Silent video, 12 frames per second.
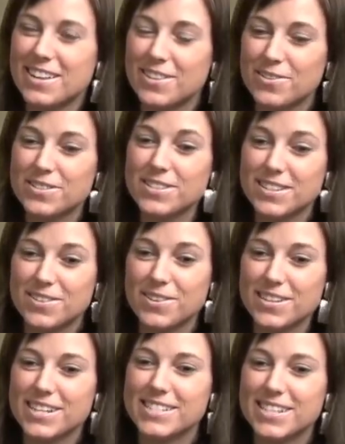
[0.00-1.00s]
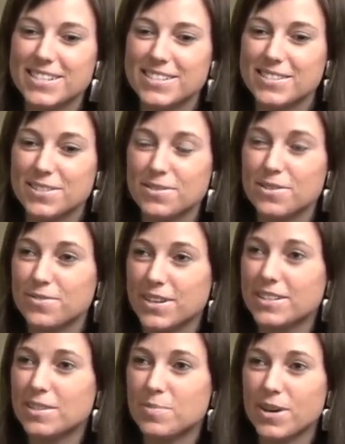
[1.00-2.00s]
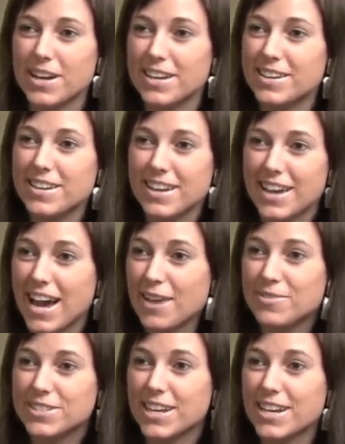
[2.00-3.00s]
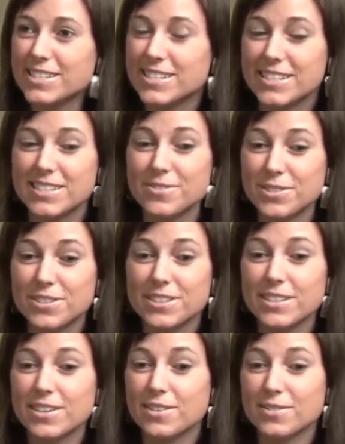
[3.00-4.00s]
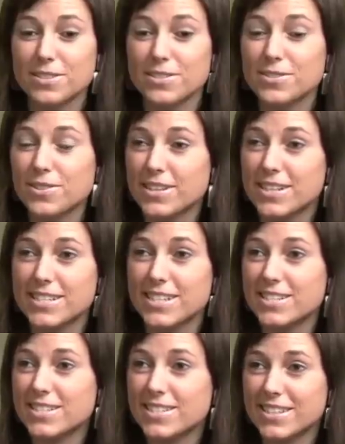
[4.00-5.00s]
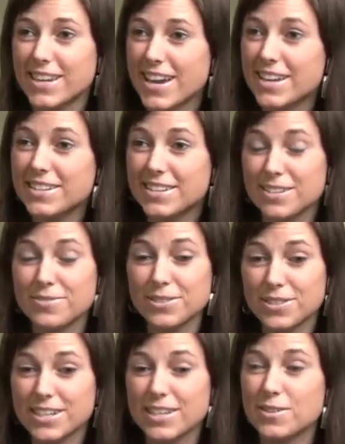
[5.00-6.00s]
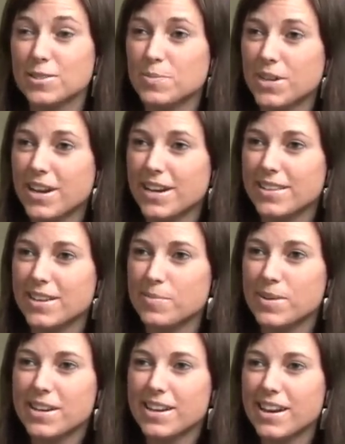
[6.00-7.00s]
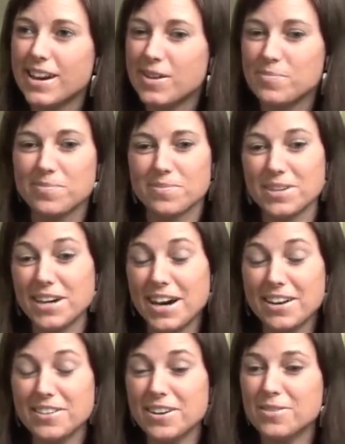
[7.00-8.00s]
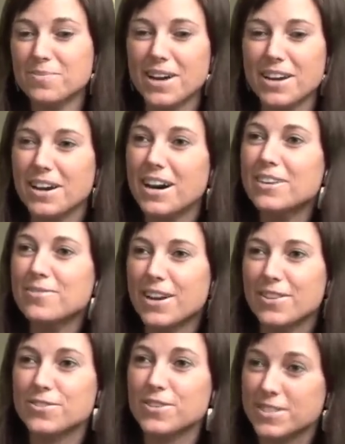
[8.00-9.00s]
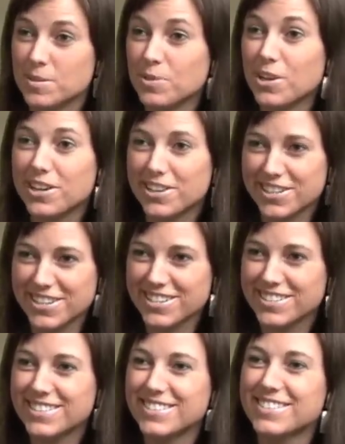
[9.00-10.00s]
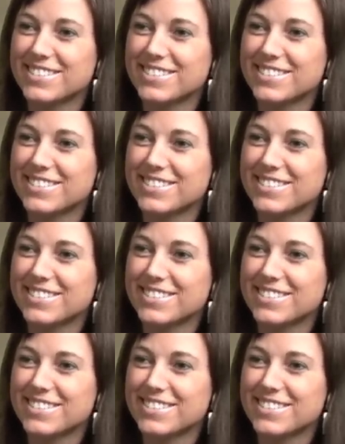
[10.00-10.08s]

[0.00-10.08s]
Those are the organizations who are funded by advertising. And if you look at our news organizations in Canada and if you look at who's behind them, um, I don't know, I, would rather trust a blogger.